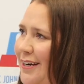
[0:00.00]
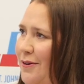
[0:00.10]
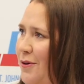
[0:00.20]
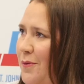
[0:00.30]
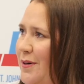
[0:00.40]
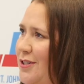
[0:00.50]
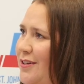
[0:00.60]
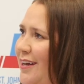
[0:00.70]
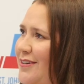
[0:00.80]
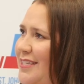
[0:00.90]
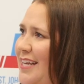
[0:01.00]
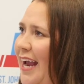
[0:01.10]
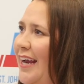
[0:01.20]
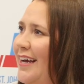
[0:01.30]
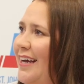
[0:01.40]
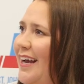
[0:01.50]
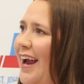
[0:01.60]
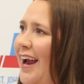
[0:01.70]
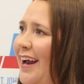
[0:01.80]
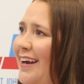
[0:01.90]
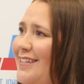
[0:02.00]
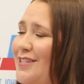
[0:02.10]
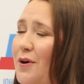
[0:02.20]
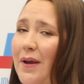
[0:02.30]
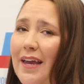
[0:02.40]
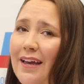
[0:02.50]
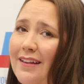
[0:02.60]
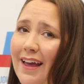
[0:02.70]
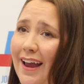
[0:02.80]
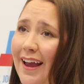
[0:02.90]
I don't know what you're allowed to say. And so he like